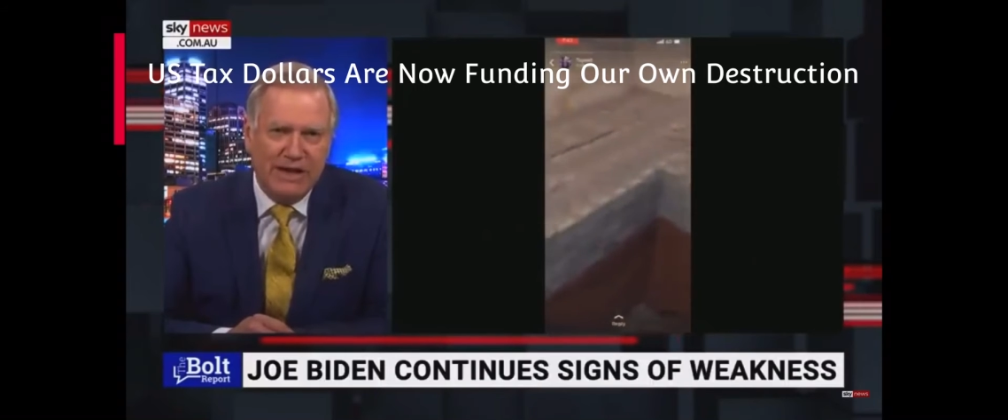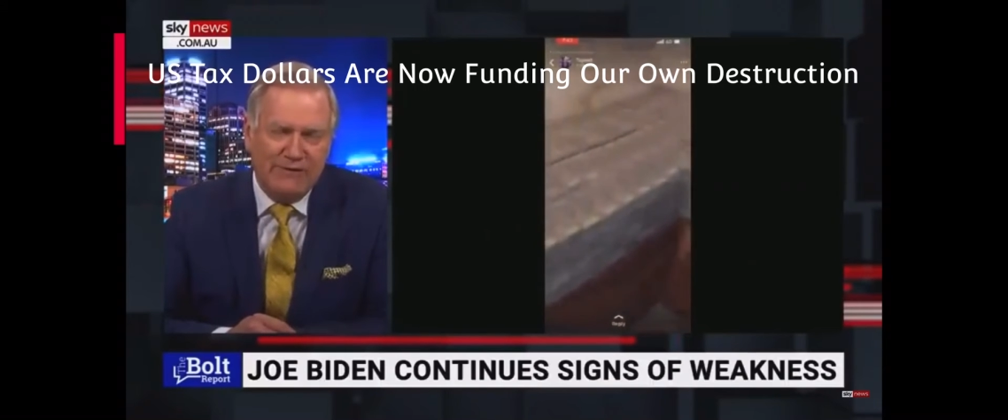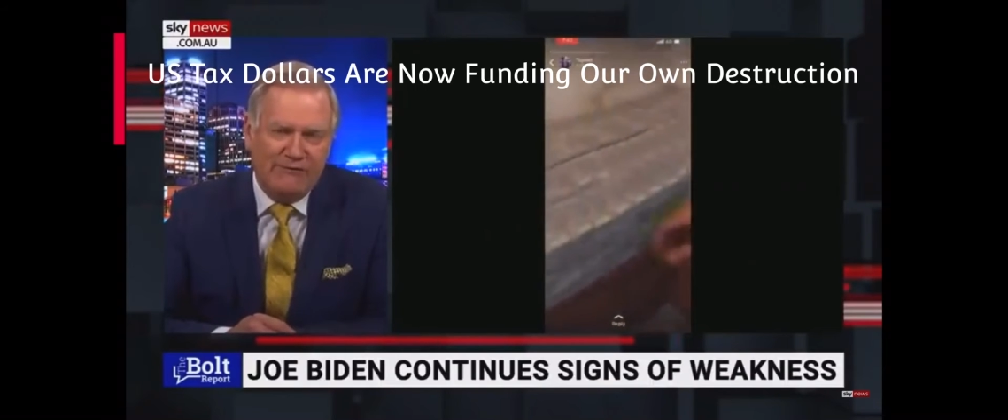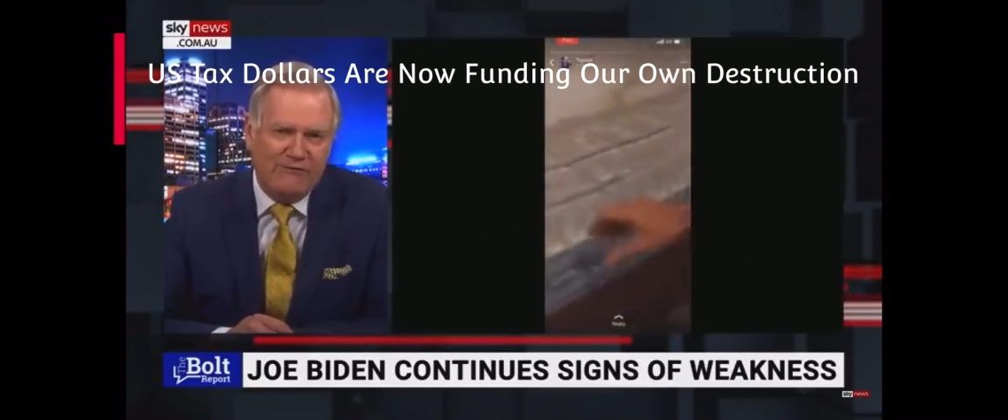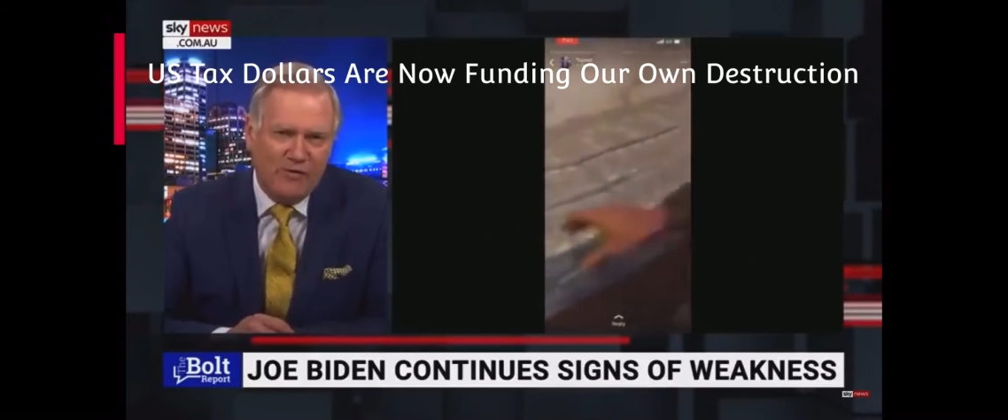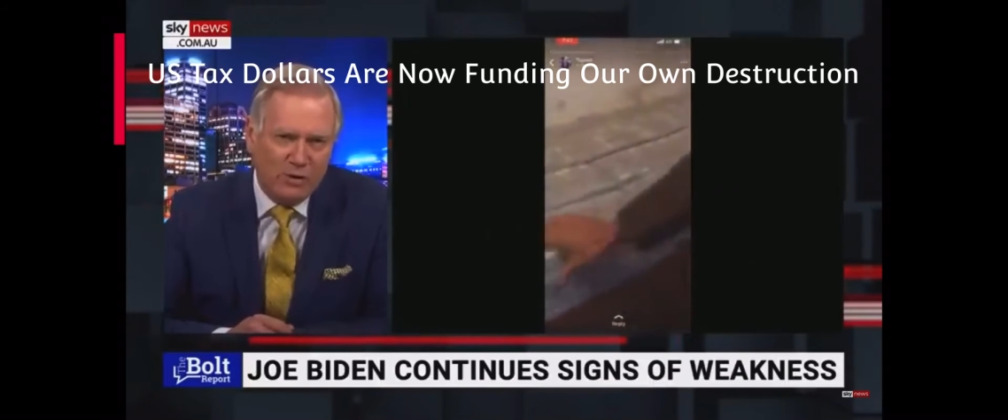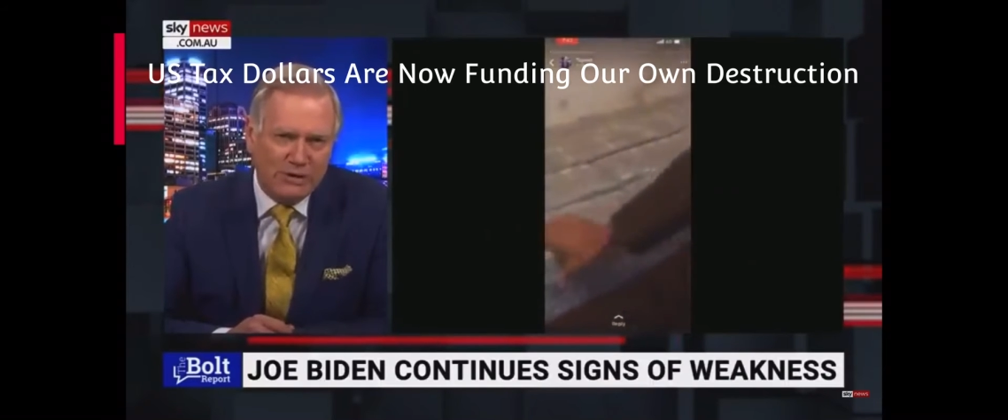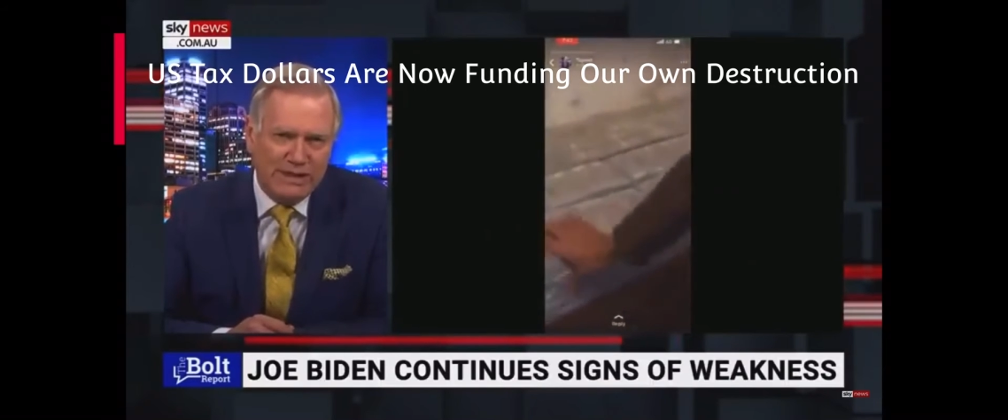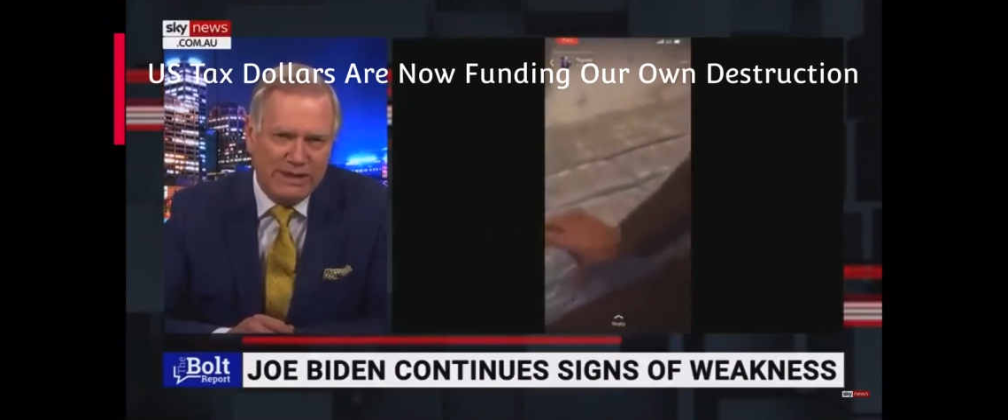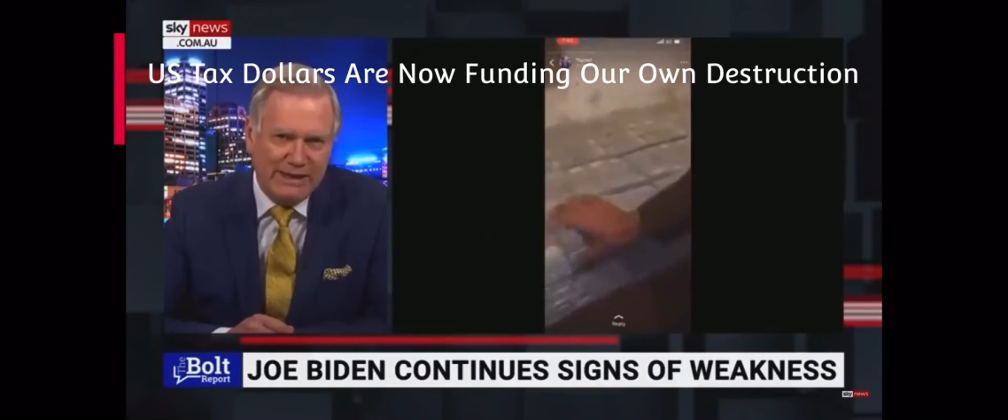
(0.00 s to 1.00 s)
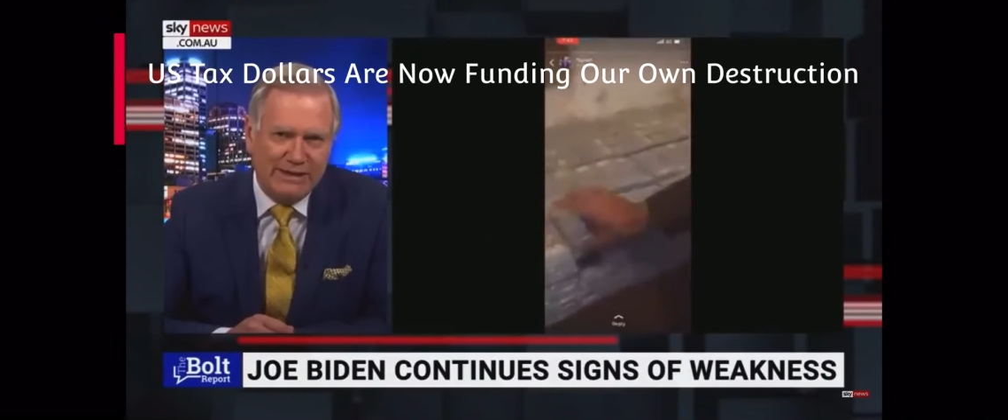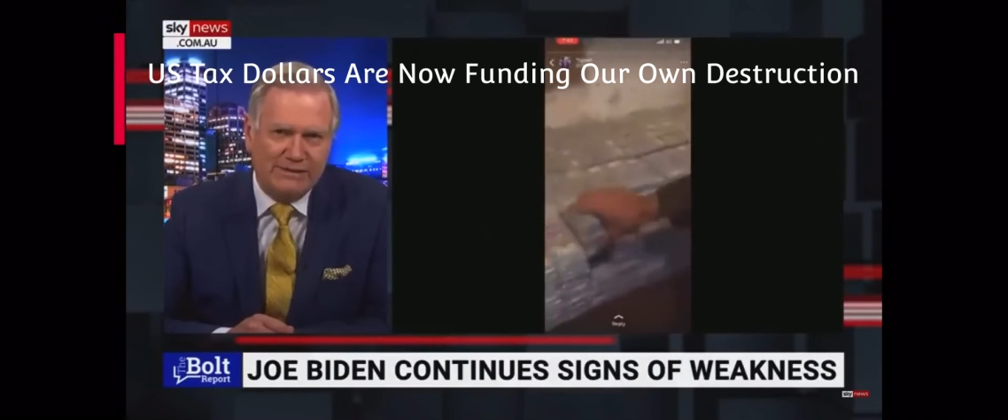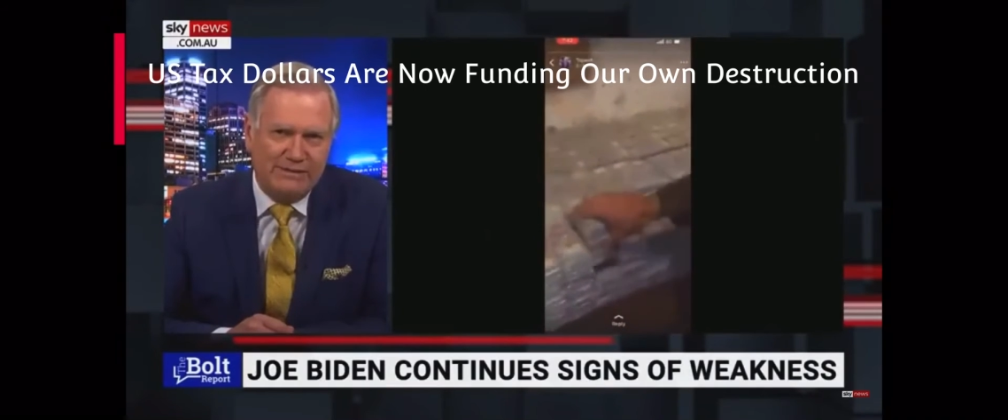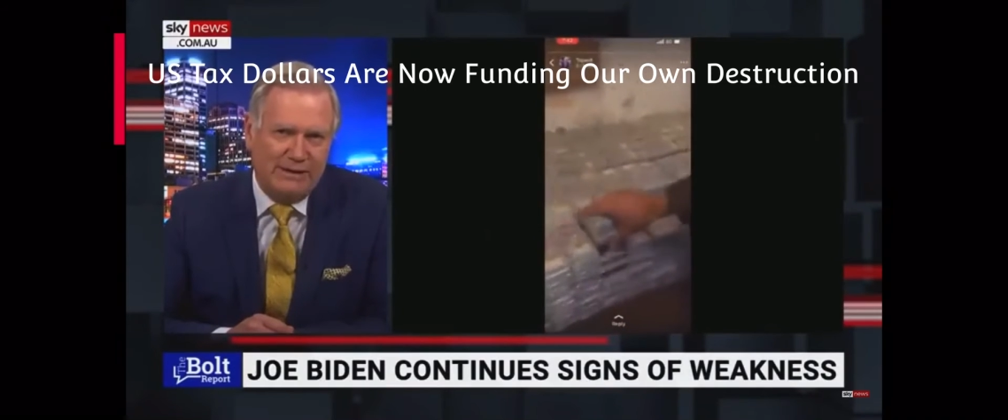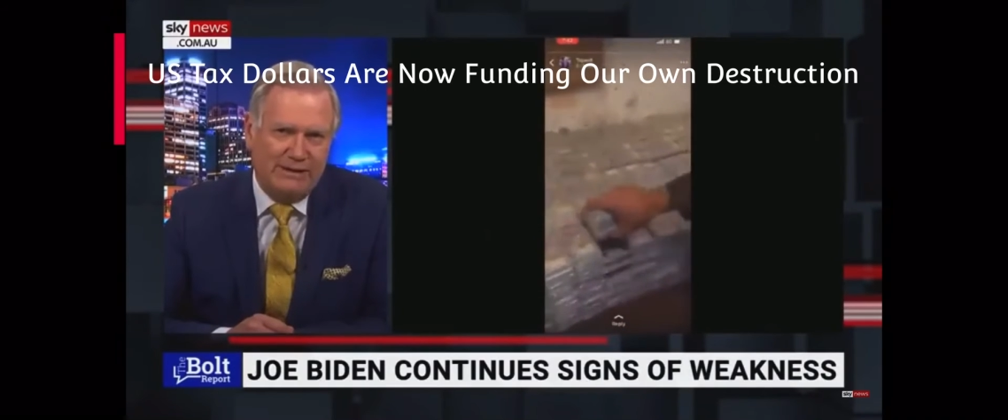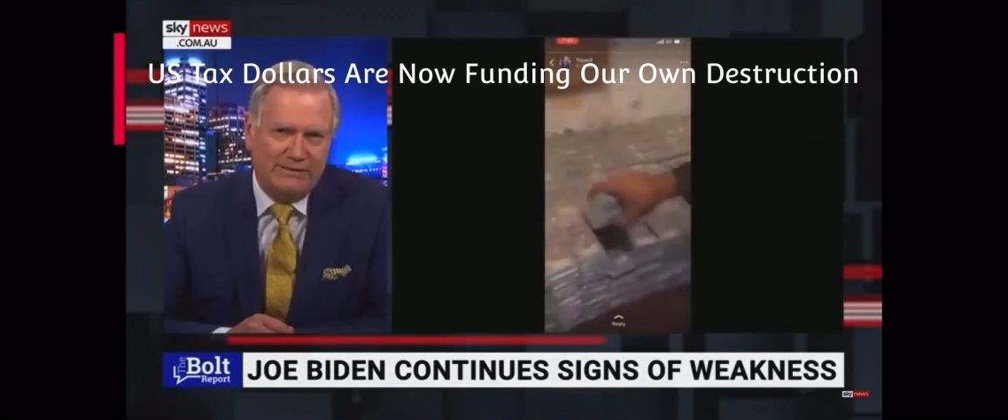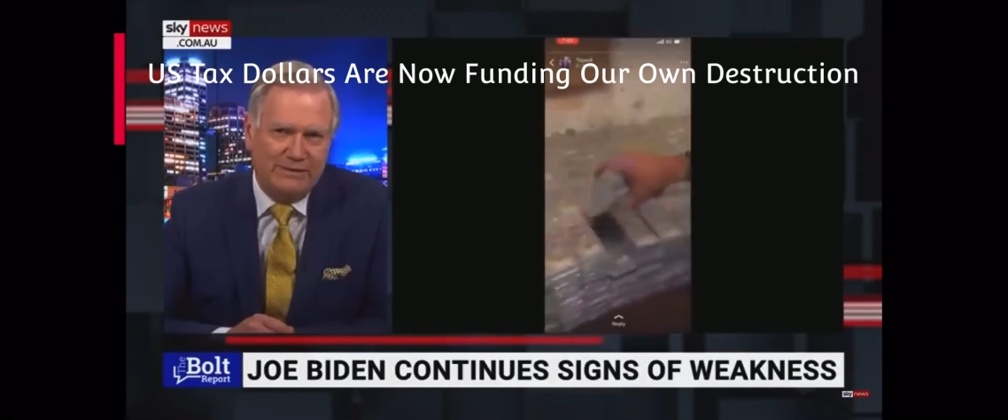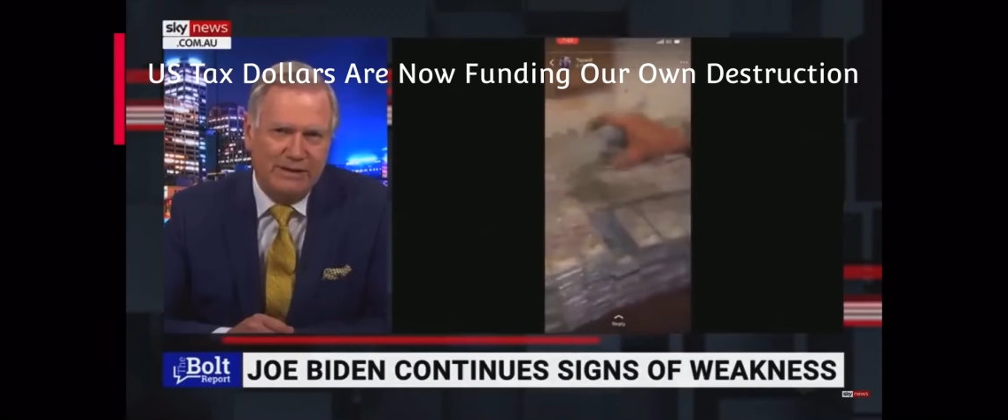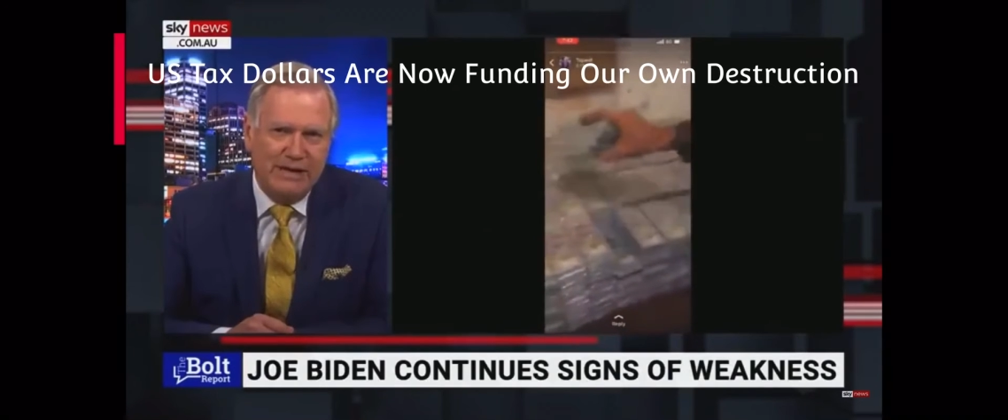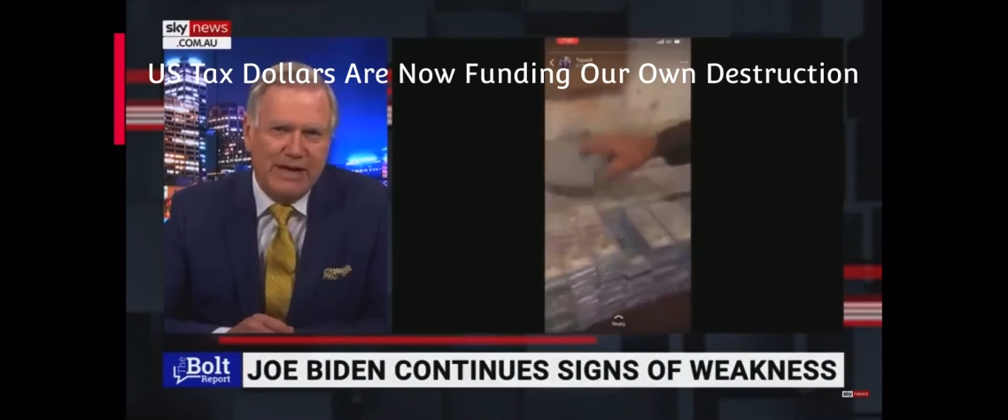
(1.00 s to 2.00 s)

and 40 aircraft,